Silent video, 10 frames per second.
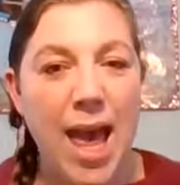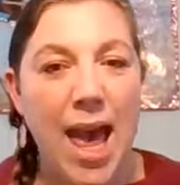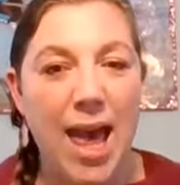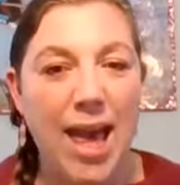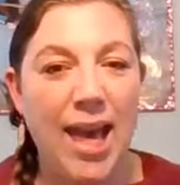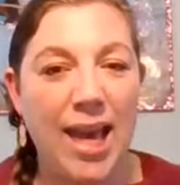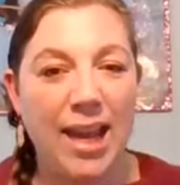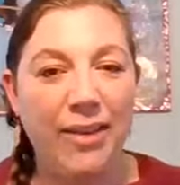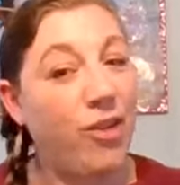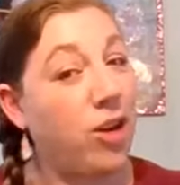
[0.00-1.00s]
and
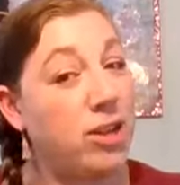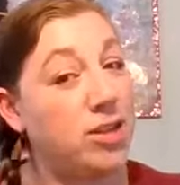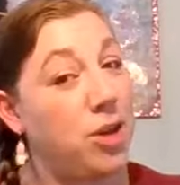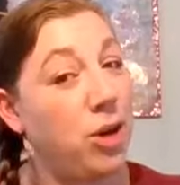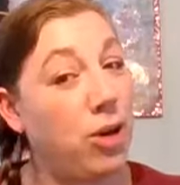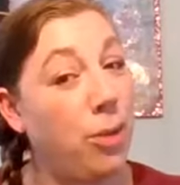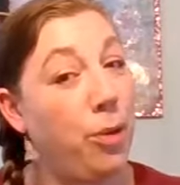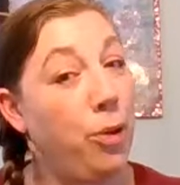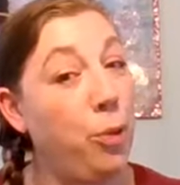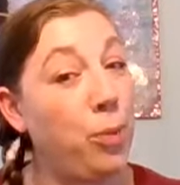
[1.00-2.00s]
I forgot to look up
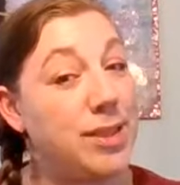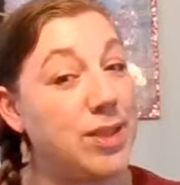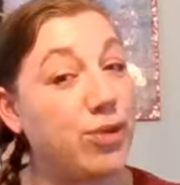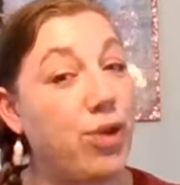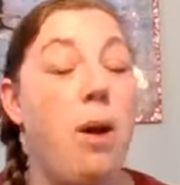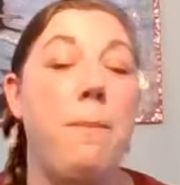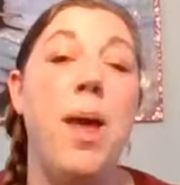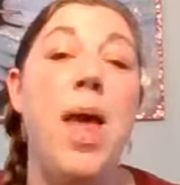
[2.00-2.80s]
whom it's from.